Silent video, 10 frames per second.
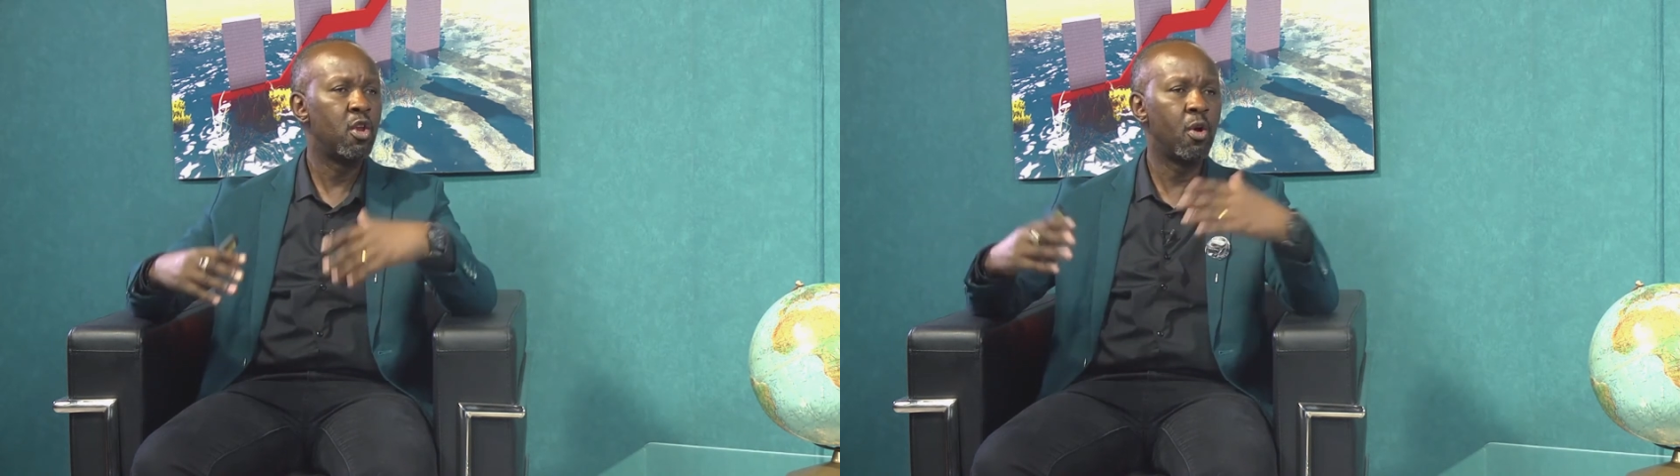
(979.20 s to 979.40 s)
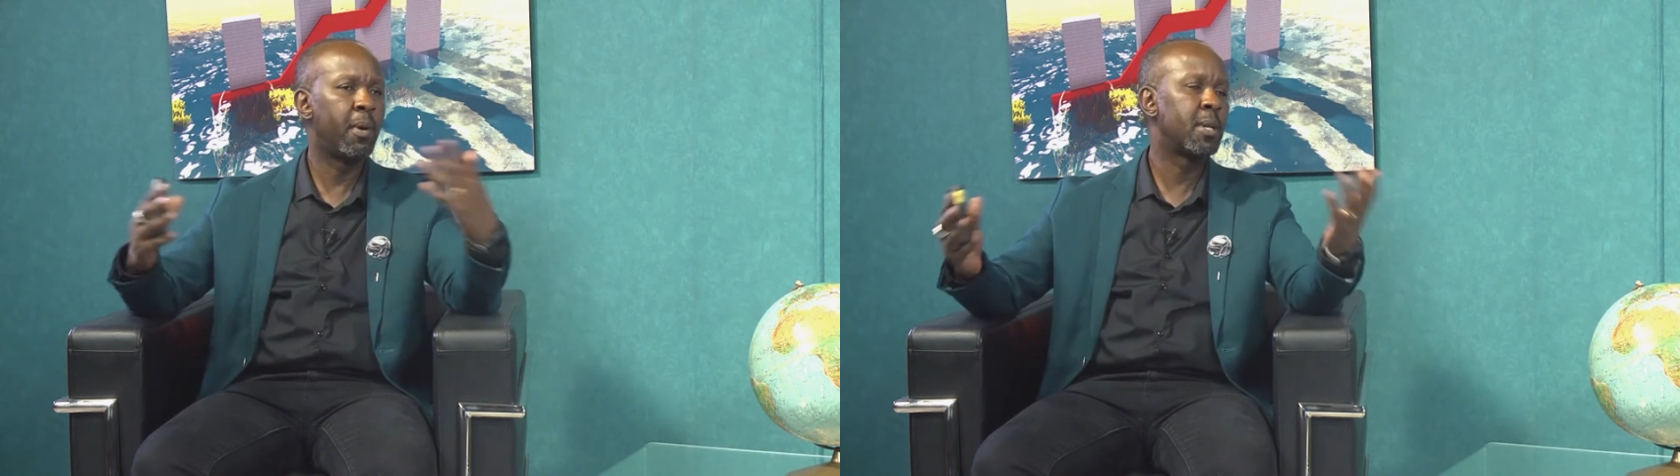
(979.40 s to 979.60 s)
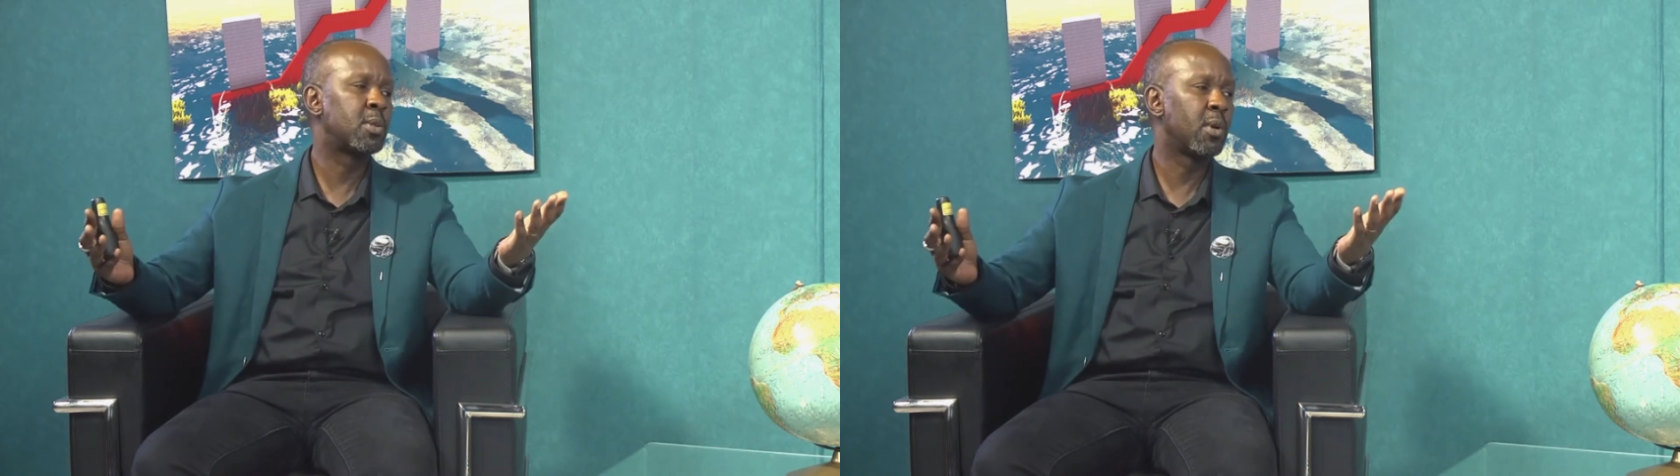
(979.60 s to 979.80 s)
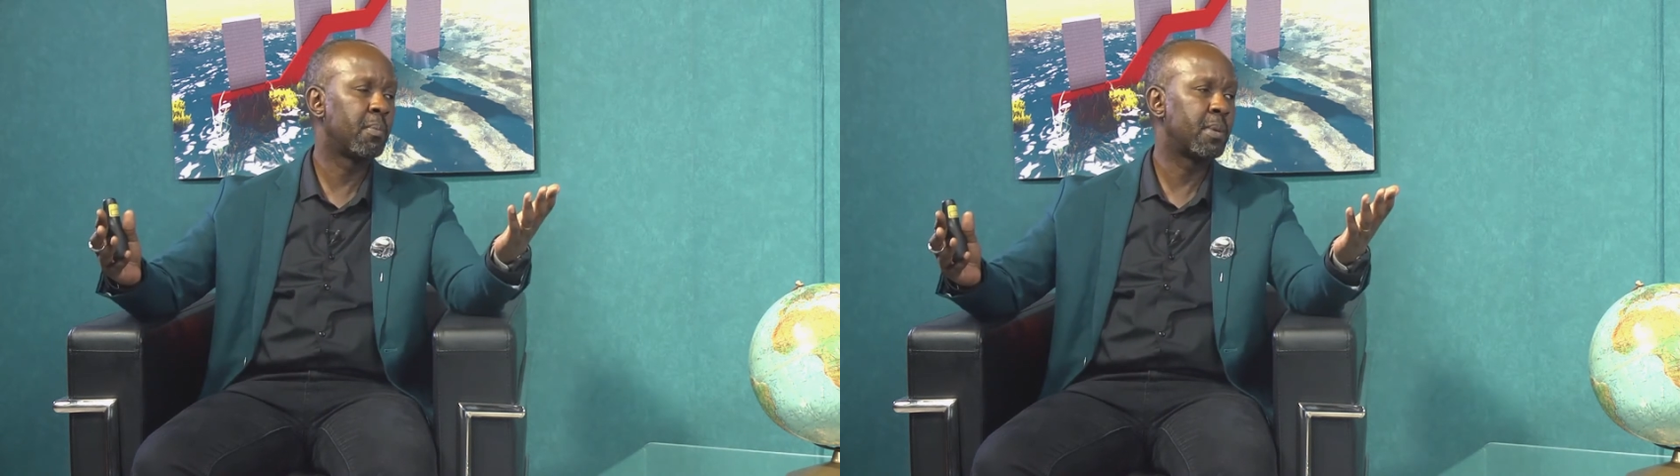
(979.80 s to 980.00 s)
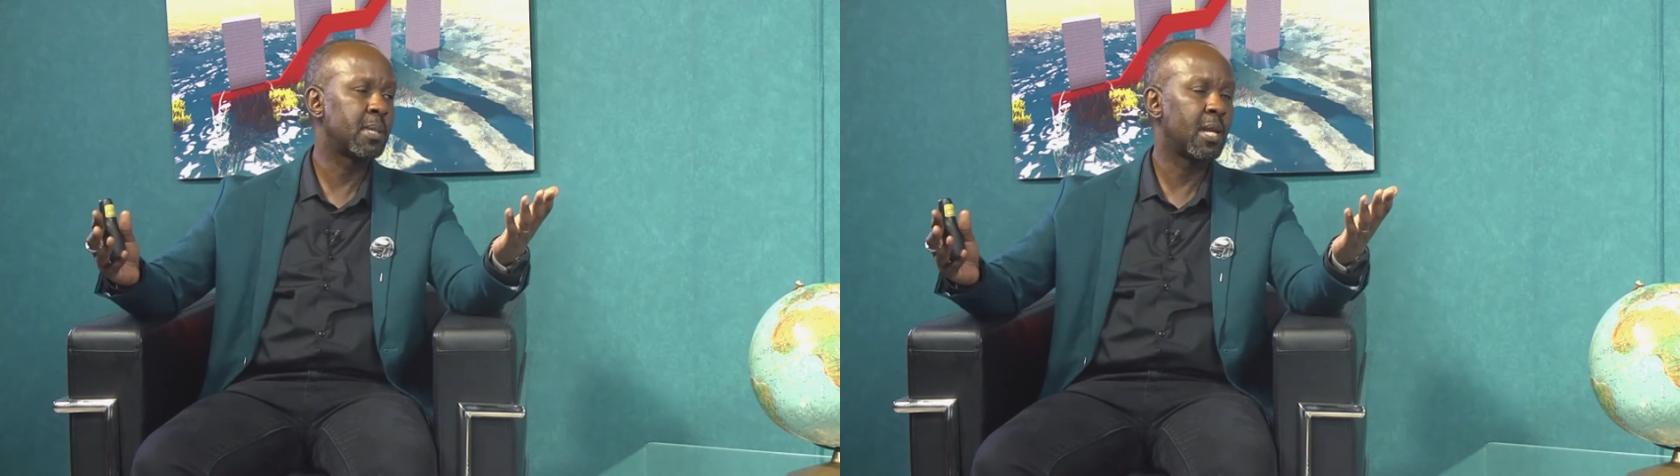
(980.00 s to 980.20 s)
Nobody's
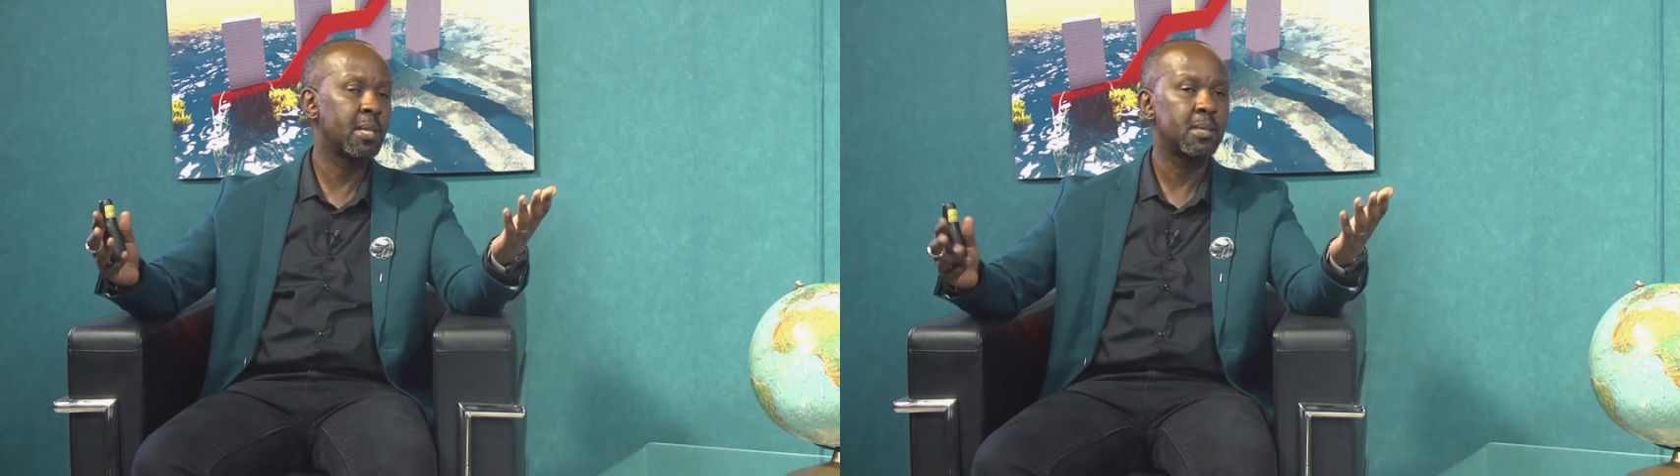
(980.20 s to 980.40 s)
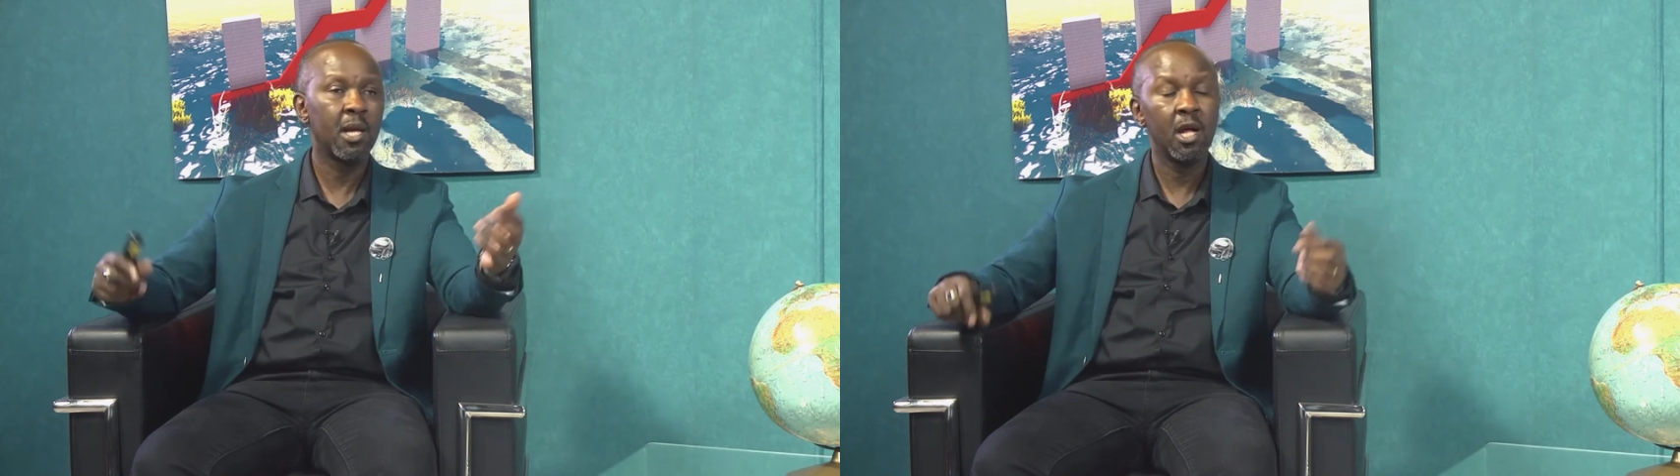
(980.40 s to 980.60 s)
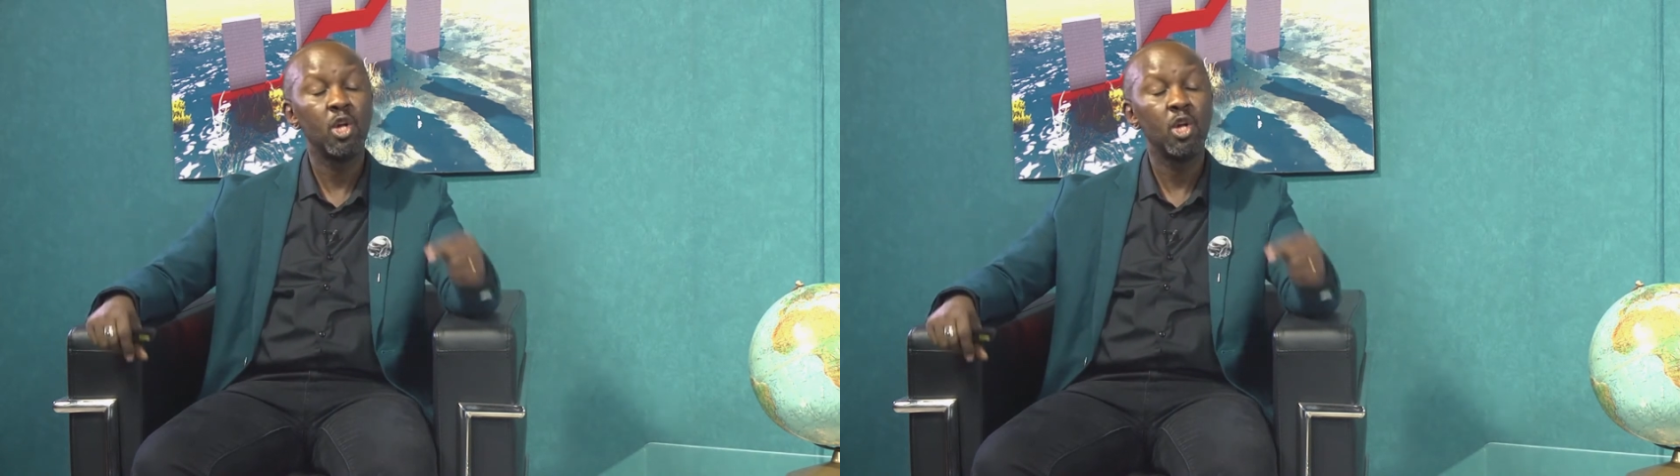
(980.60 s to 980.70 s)
doing business.